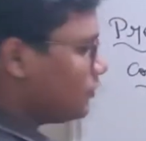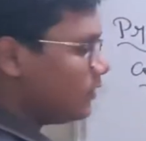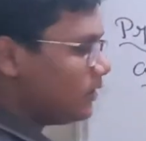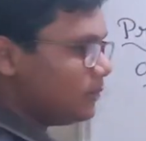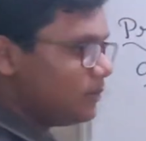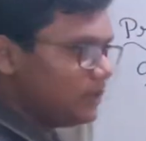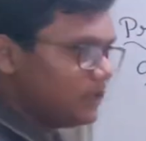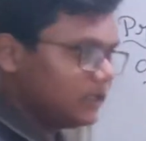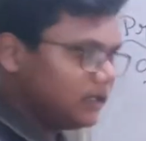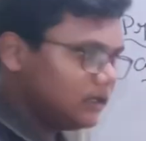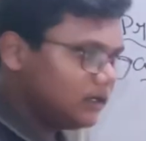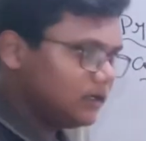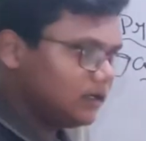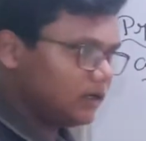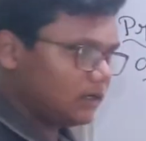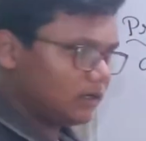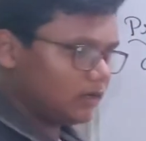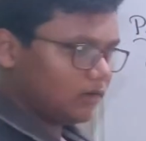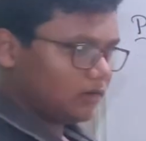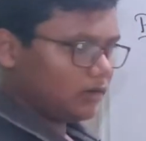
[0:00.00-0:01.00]
will be
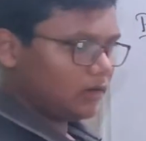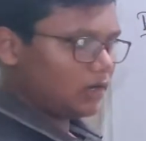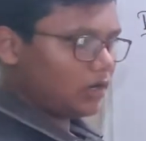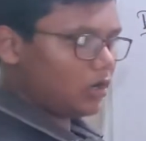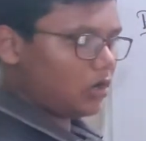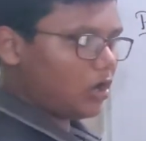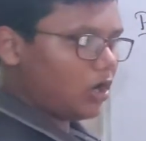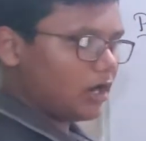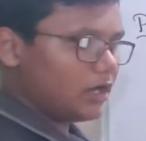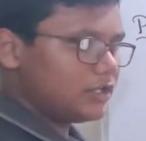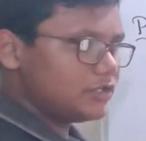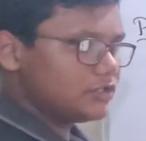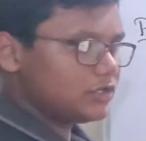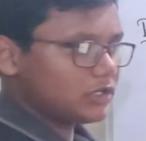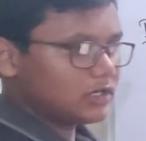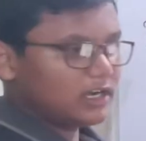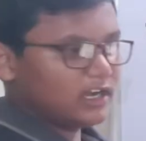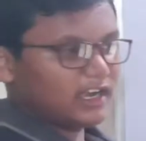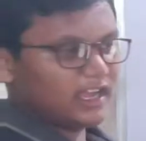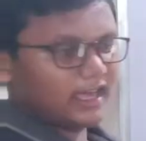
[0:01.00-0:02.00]
in
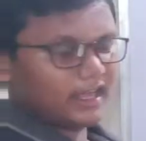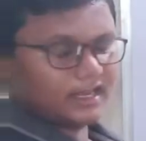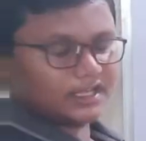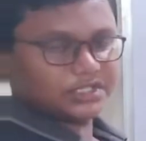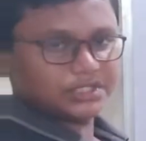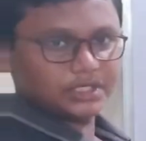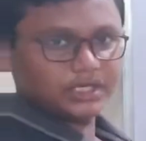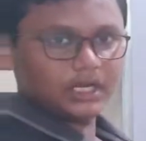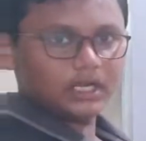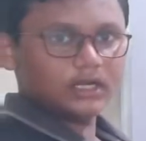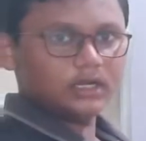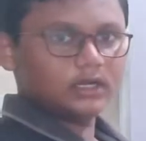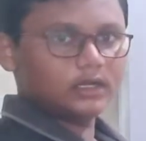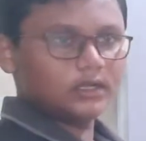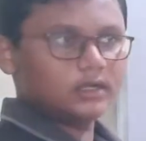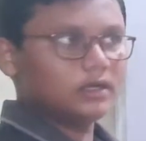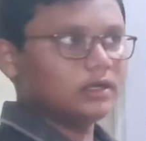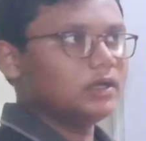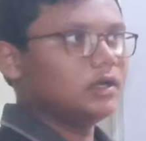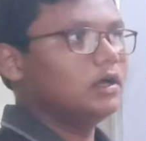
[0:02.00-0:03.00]
horizontal direction and
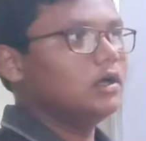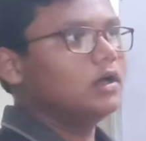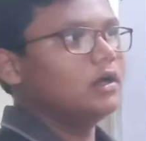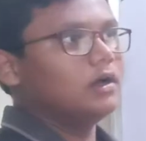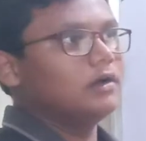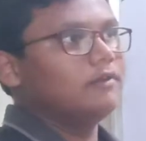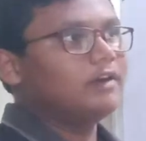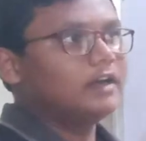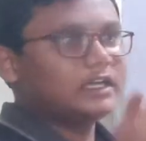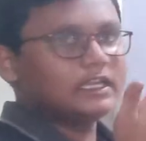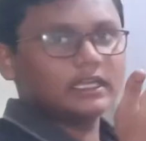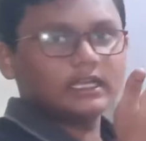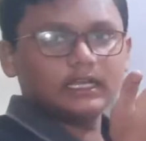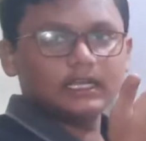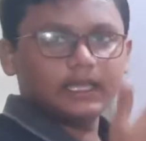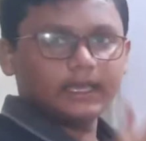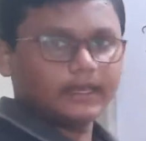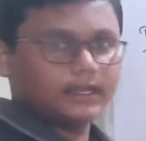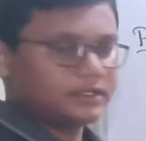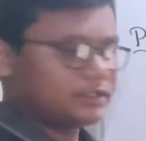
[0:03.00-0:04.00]
vertical
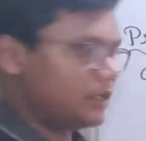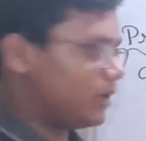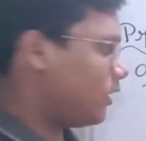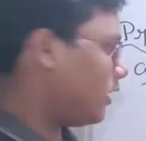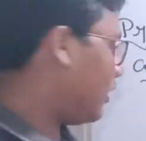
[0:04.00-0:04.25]
direction.